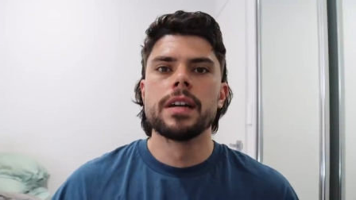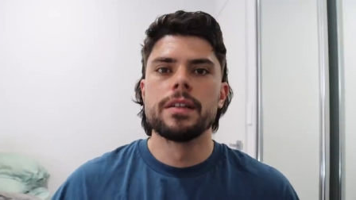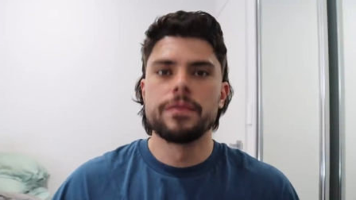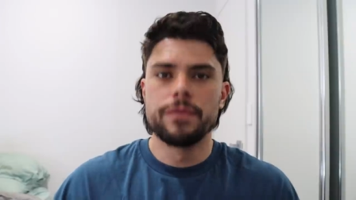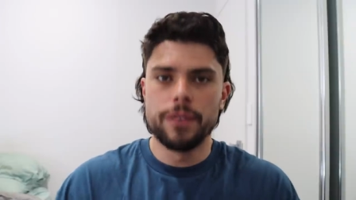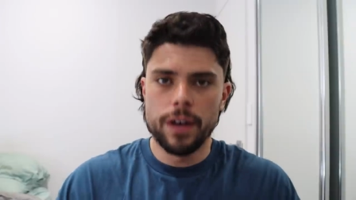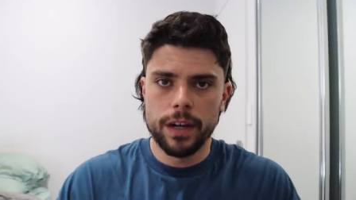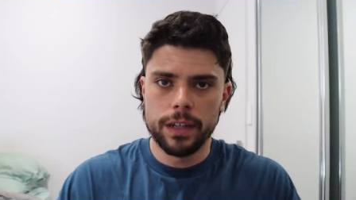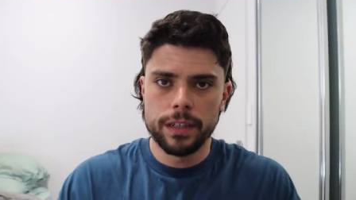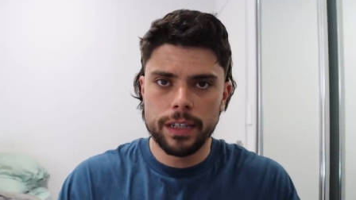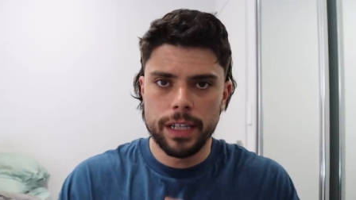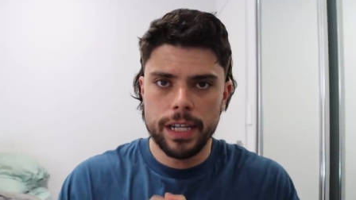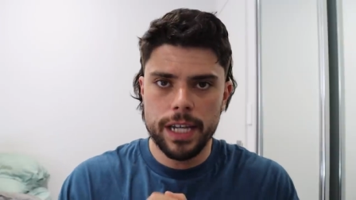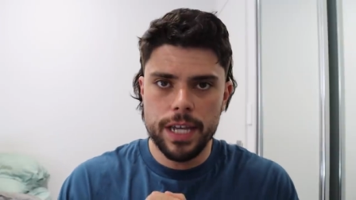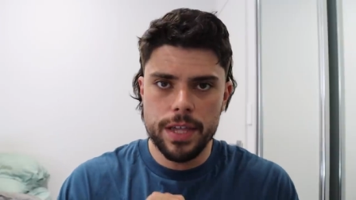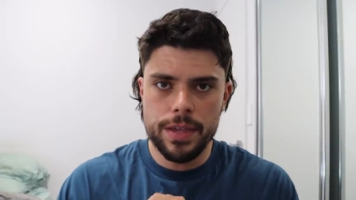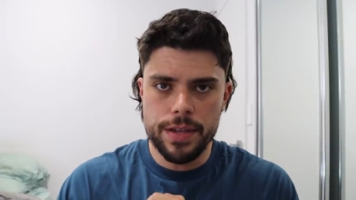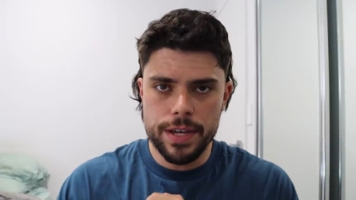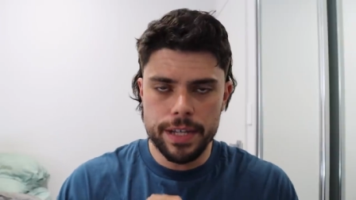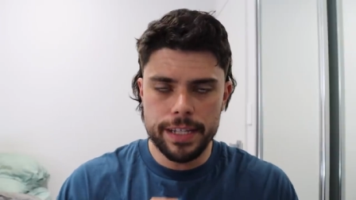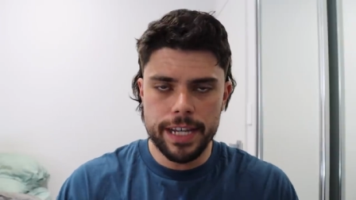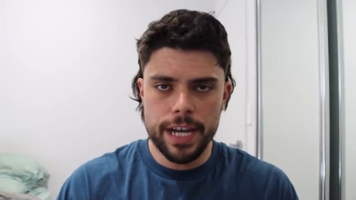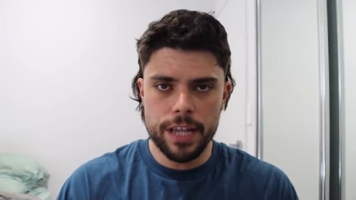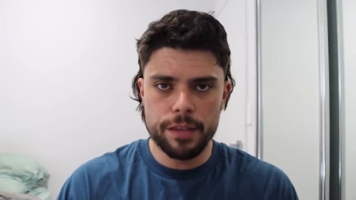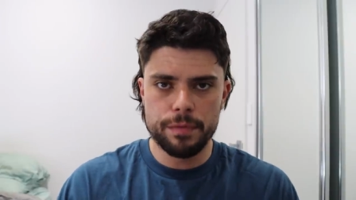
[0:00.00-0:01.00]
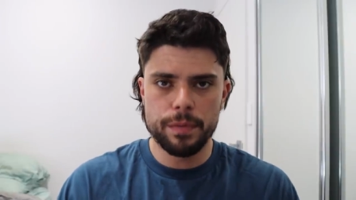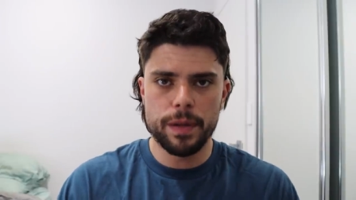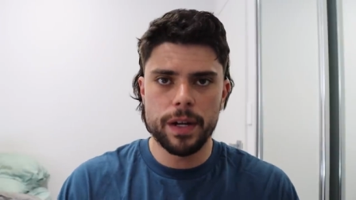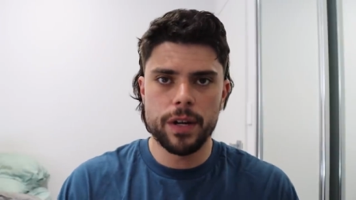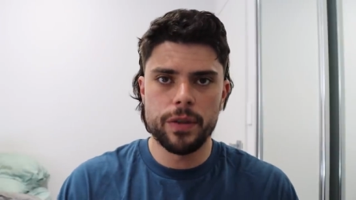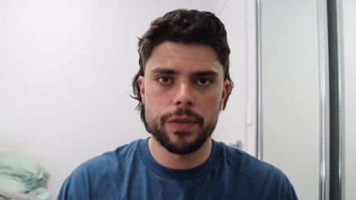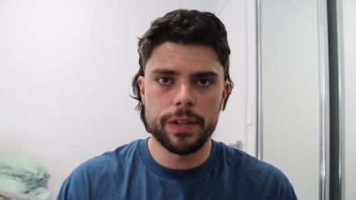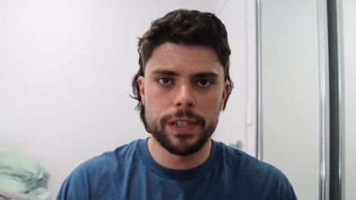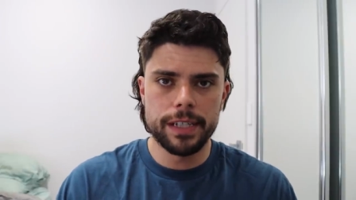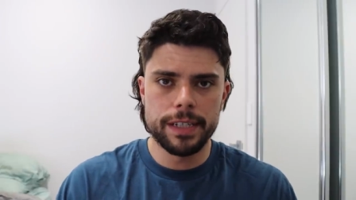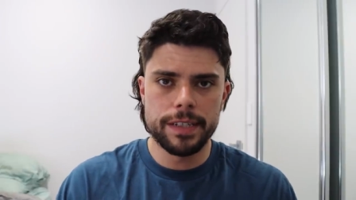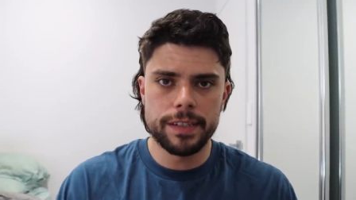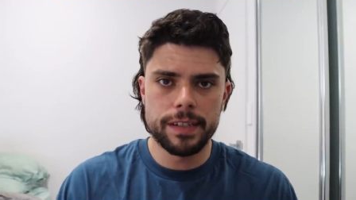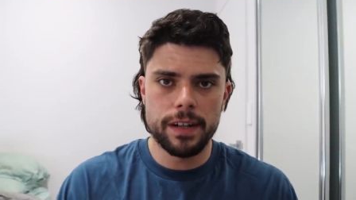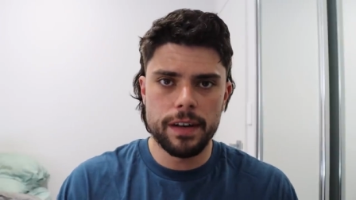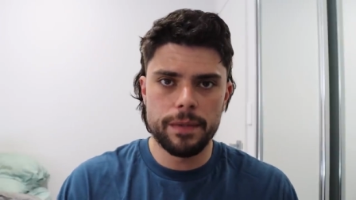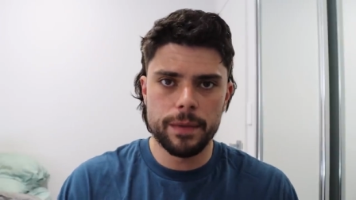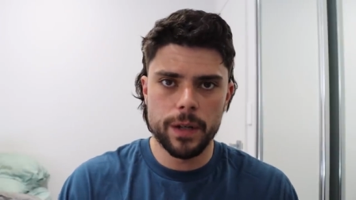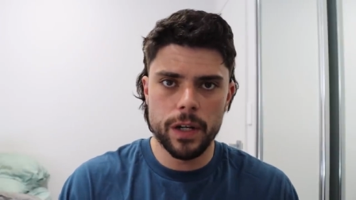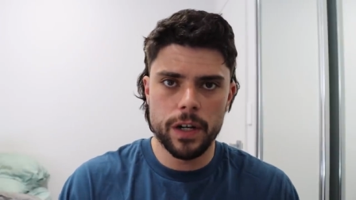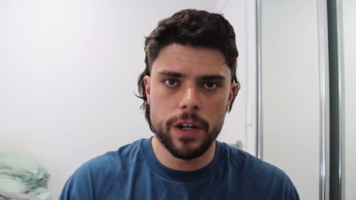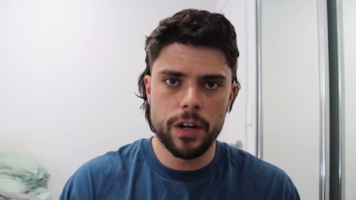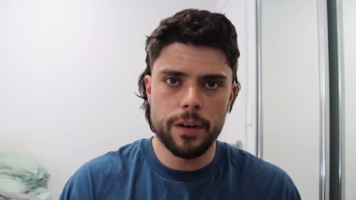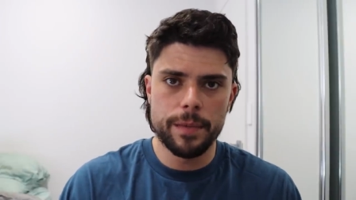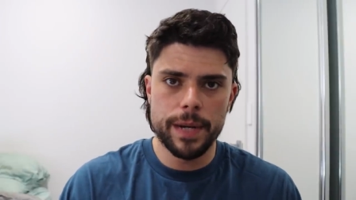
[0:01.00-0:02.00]
And finally, the 10th player on the list I'm
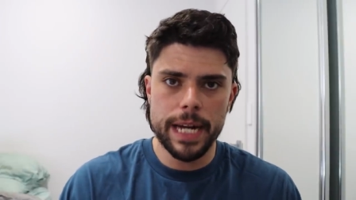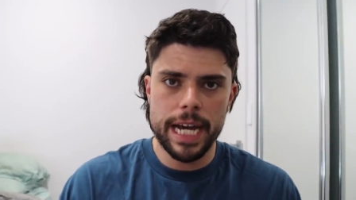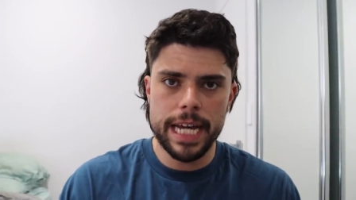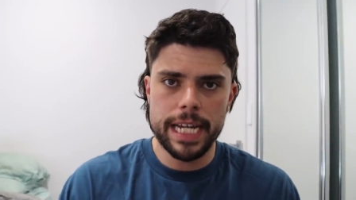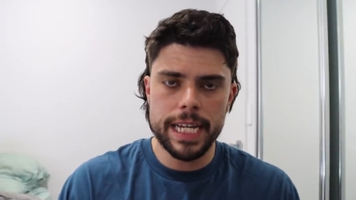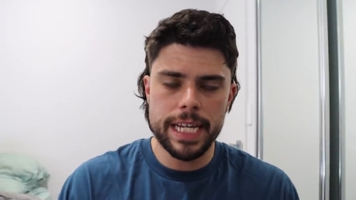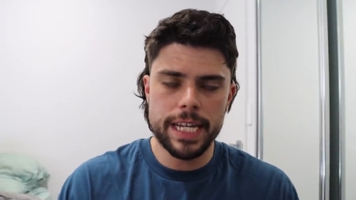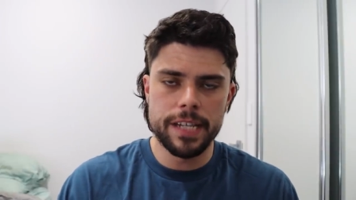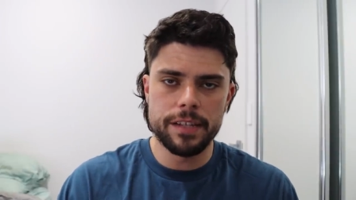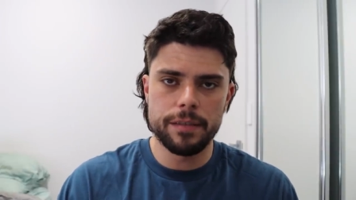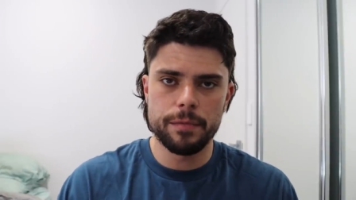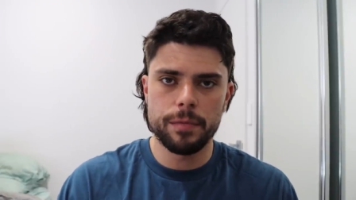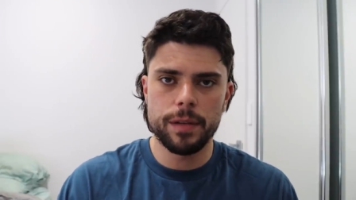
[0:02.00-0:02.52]
going to nominate is a